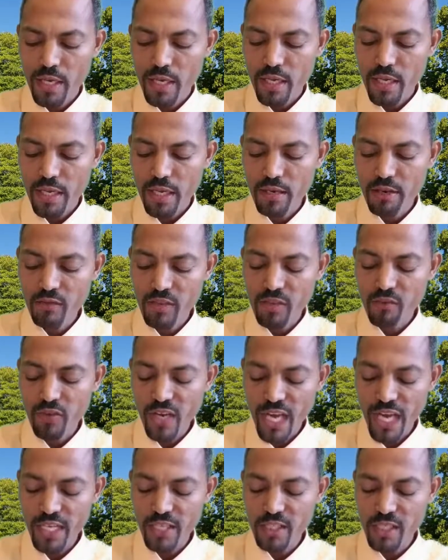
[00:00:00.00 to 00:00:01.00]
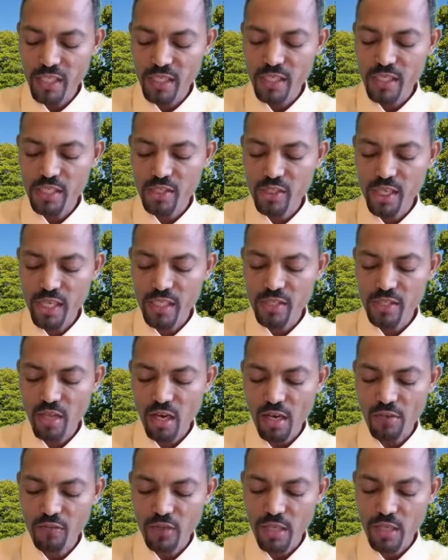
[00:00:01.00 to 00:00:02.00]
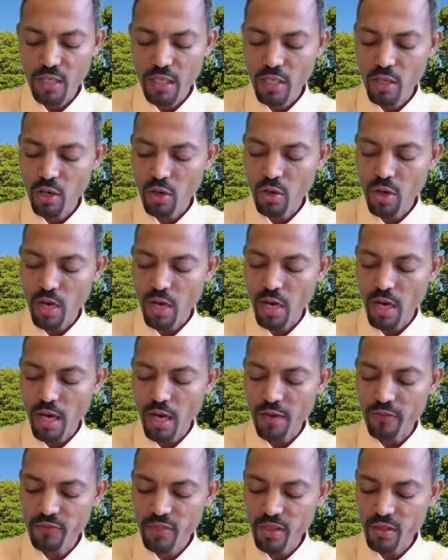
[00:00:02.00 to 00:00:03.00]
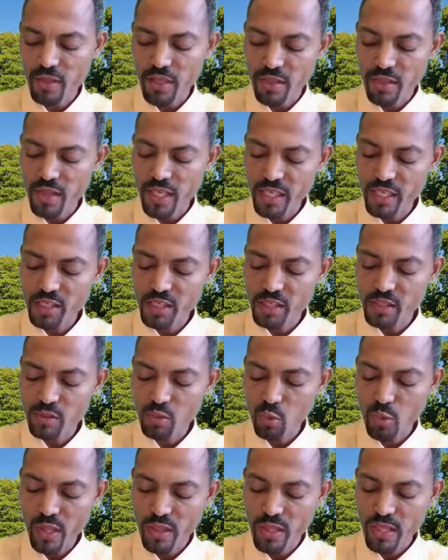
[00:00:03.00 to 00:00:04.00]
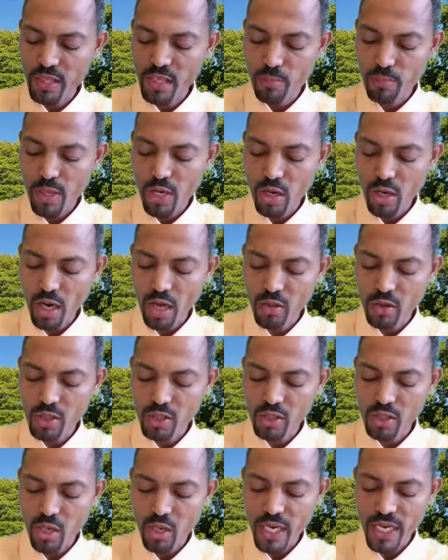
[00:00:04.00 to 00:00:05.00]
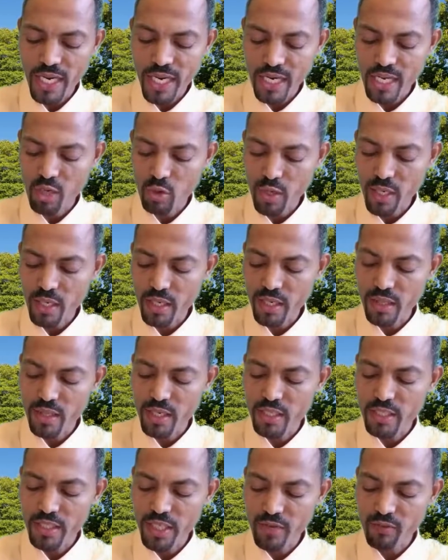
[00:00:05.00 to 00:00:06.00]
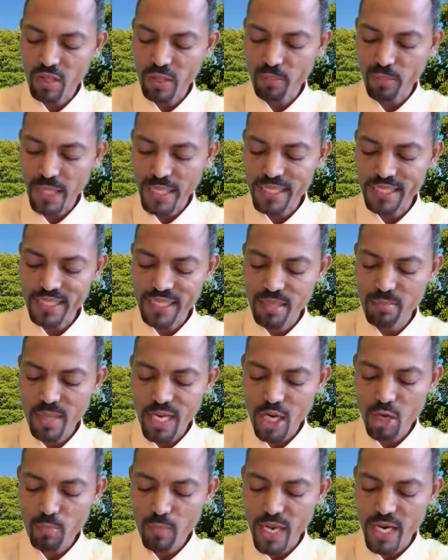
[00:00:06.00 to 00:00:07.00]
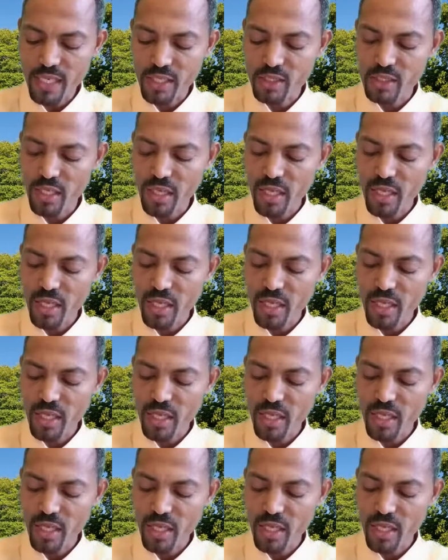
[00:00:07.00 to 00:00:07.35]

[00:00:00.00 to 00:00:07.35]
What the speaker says: and even 18, it says, often the things we think about others are inaccurate. The devil plants them in our minds.